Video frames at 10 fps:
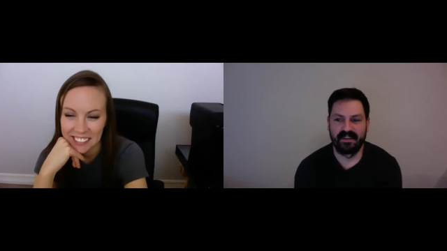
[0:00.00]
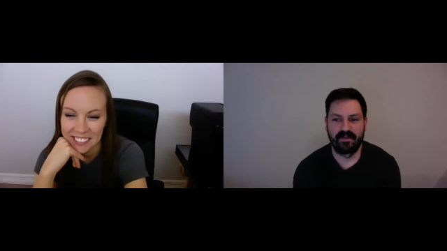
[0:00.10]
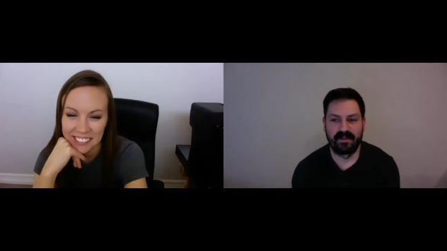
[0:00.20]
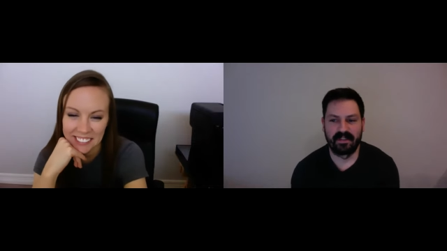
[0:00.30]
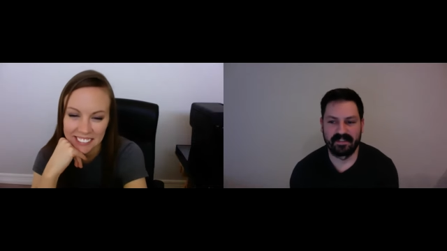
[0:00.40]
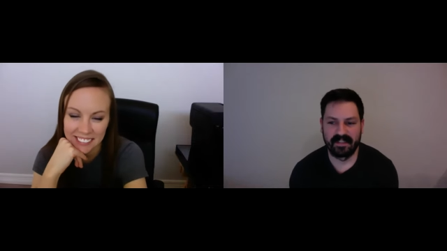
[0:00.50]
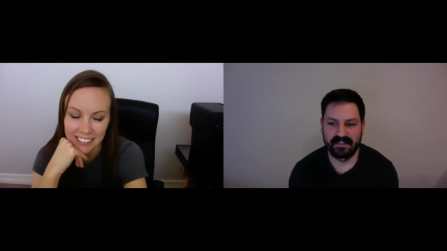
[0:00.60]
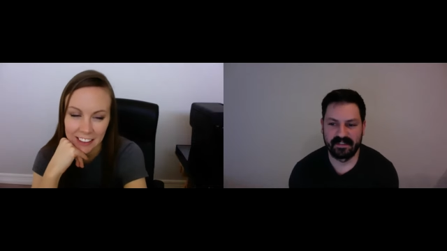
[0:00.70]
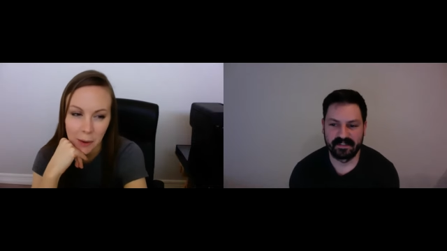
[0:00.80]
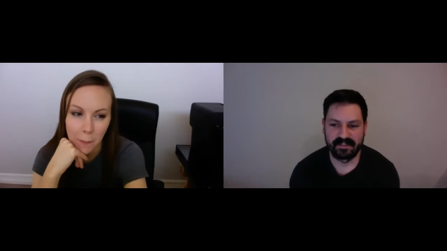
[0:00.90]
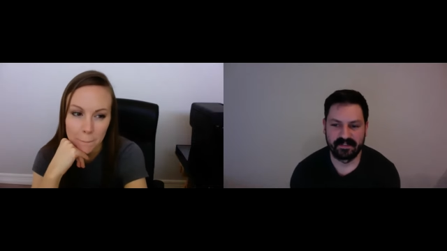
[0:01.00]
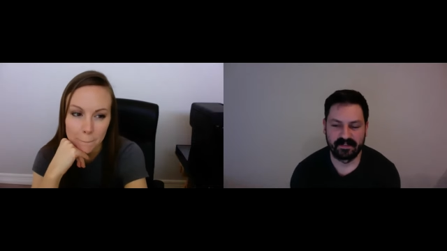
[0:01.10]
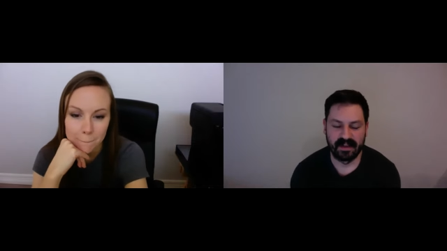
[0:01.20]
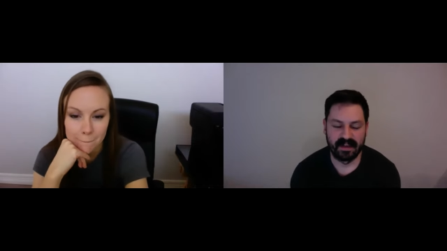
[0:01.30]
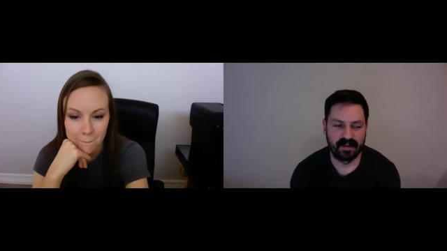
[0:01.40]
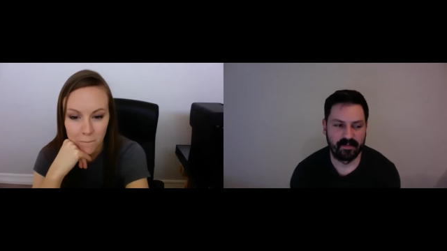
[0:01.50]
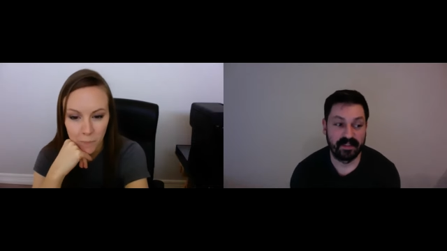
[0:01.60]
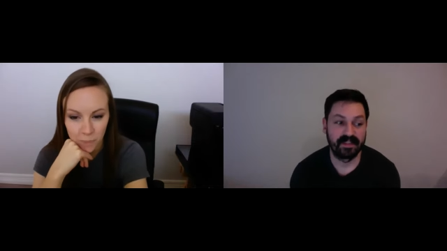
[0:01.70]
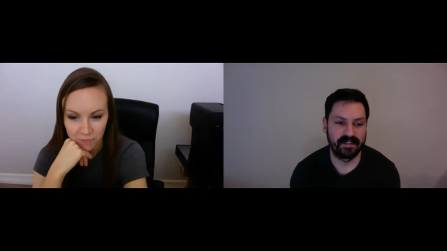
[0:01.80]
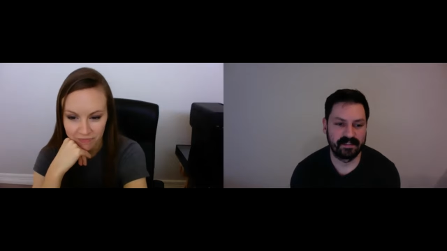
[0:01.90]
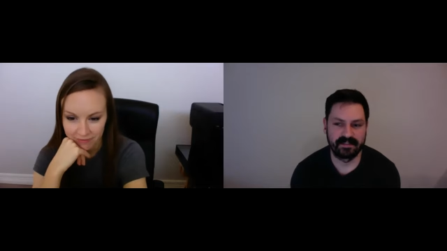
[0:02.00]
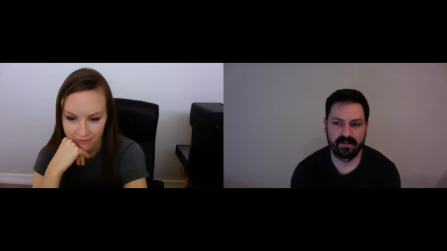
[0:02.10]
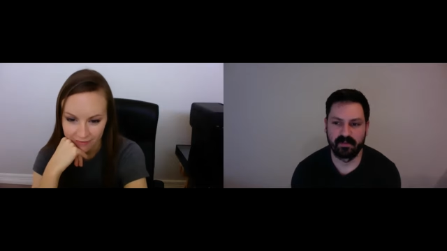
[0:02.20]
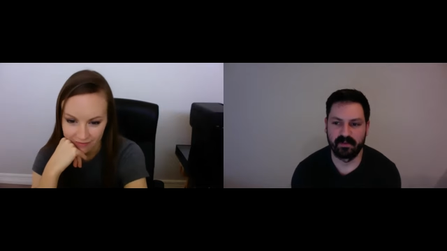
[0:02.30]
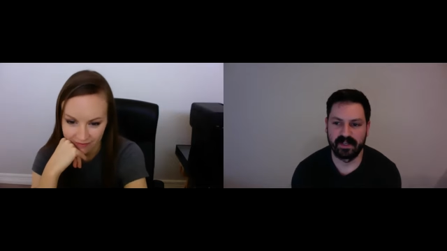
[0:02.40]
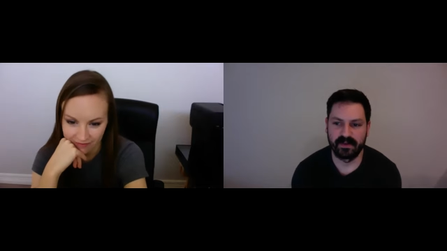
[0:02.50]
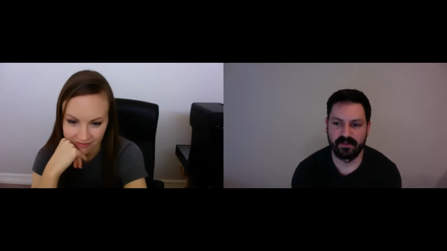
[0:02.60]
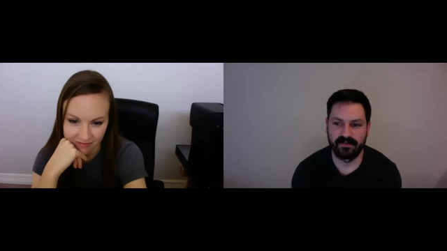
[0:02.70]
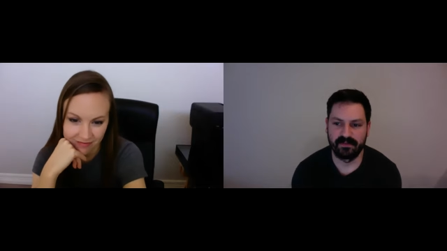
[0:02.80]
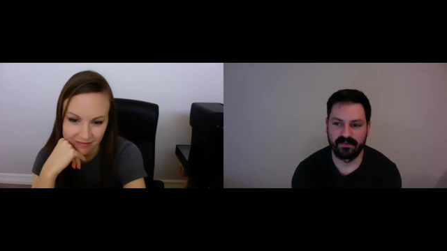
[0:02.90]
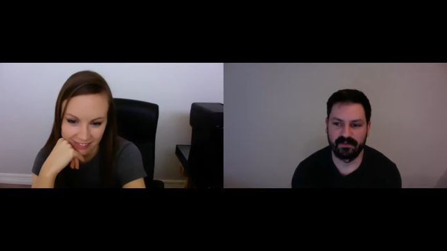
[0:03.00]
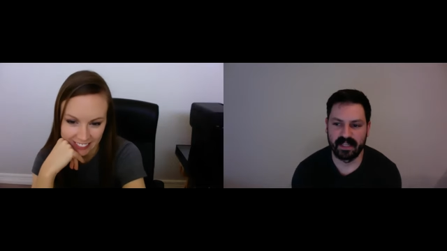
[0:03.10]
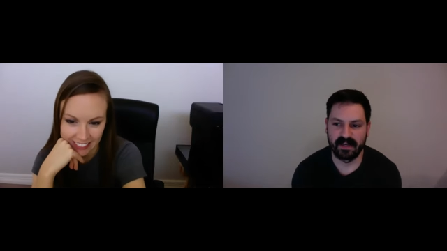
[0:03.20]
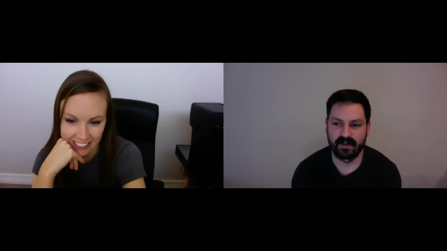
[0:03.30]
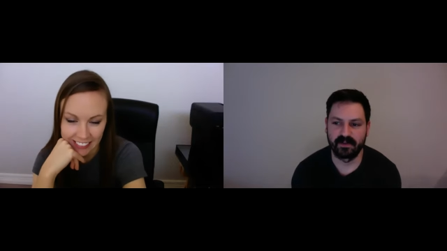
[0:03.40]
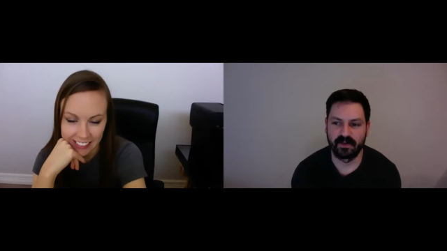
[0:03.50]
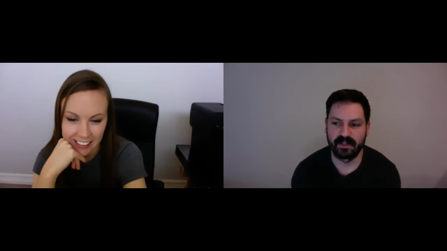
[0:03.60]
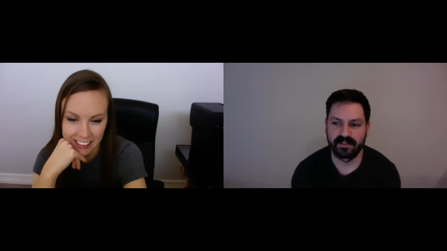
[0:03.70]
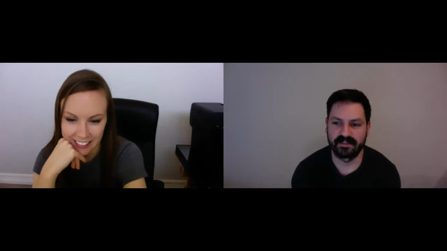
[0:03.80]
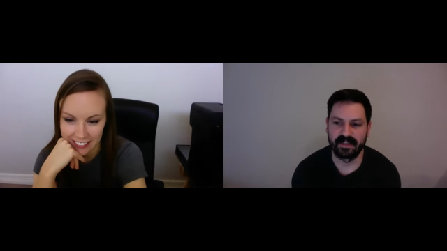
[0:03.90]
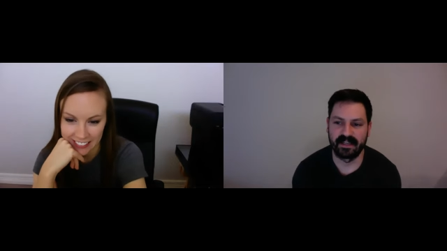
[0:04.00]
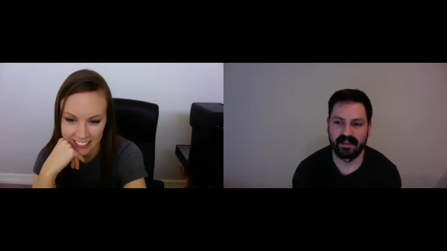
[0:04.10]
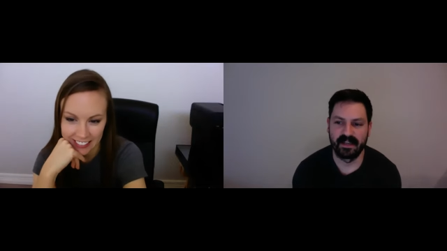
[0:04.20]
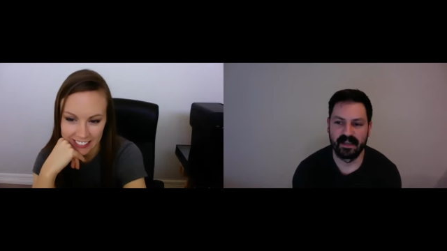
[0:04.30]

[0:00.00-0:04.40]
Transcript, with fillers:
Speaker 1: with the census uh, with the census employee who flat out told us that